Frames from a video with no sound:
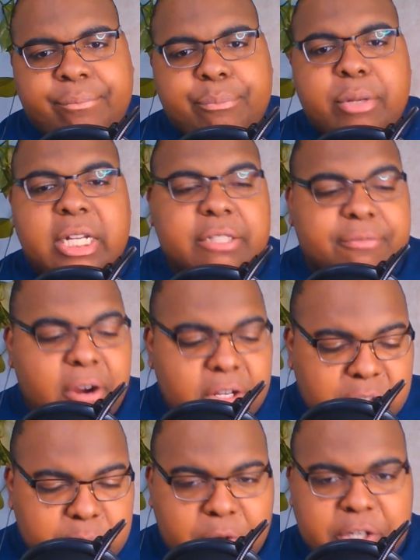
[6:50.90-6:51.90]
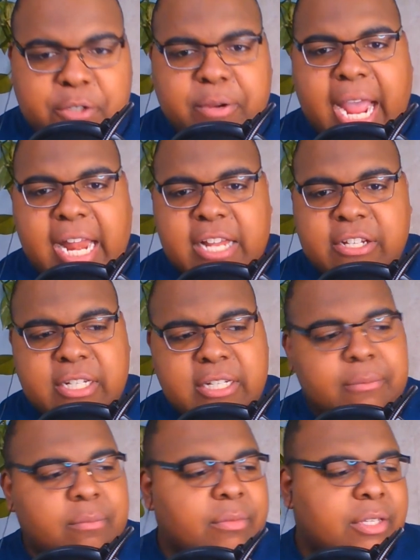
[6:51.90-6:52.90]
But as far as the more
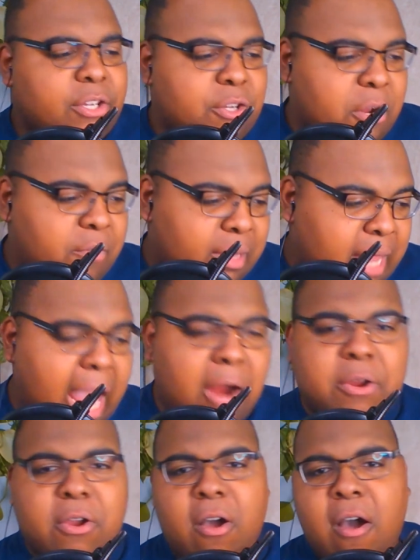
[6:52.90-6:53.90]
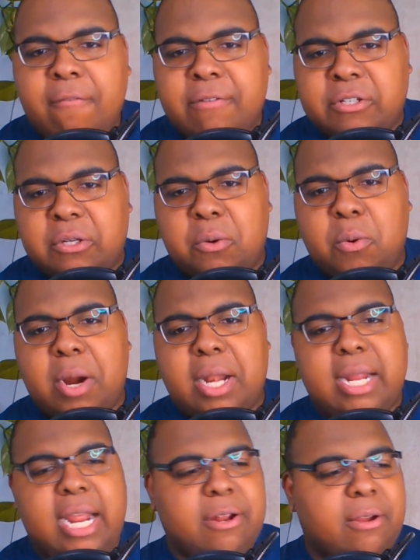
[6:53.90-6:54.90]
strategy, you're relying on your offensive
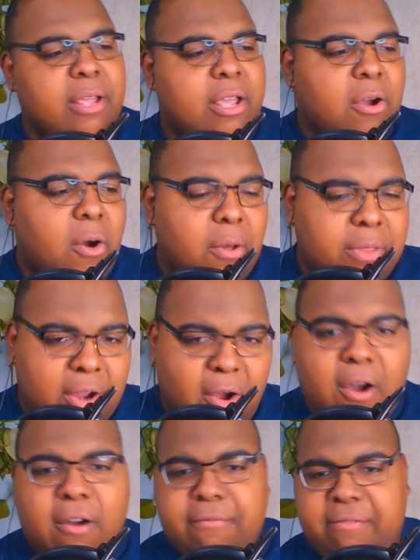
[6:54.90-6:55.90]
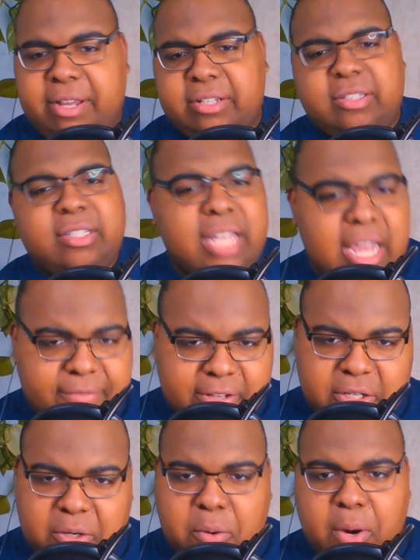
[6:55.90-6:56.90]
coordinator, on the offense,
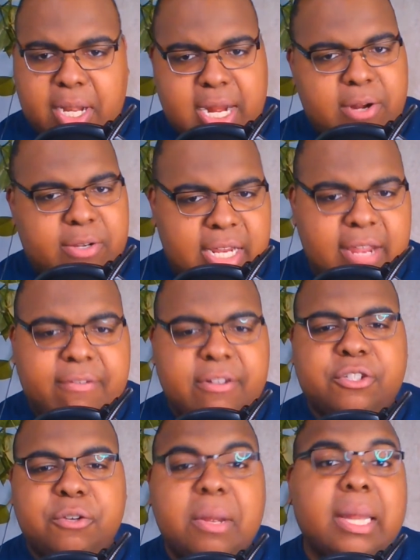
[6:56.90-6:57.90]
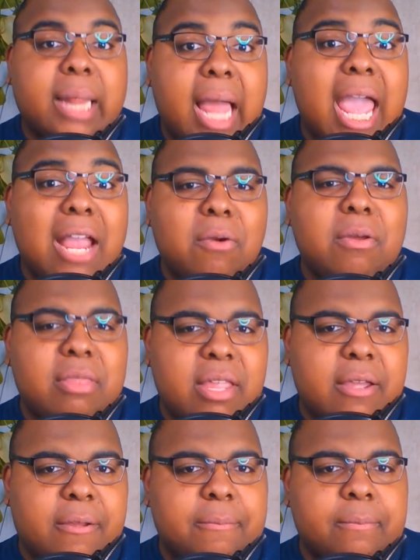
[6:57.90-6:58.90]
defensive coordinator, defense. You're relying on
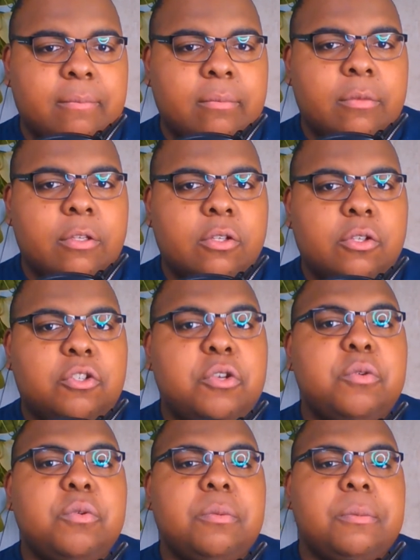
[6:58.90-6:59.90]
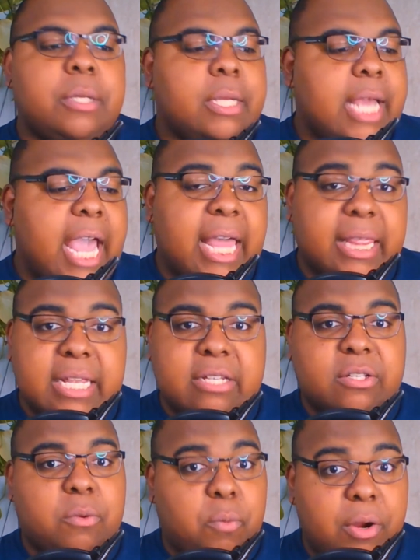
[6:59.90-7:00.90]
them to, hey,
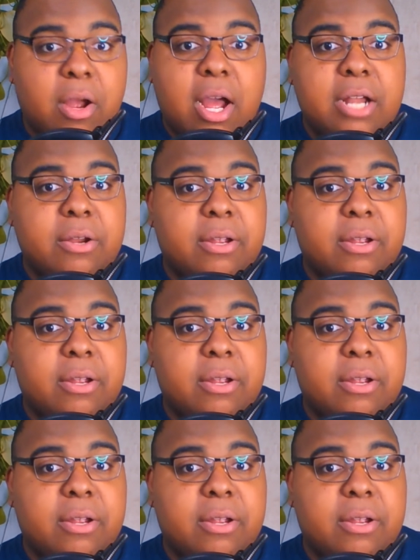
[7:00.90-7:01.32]
listen, we're under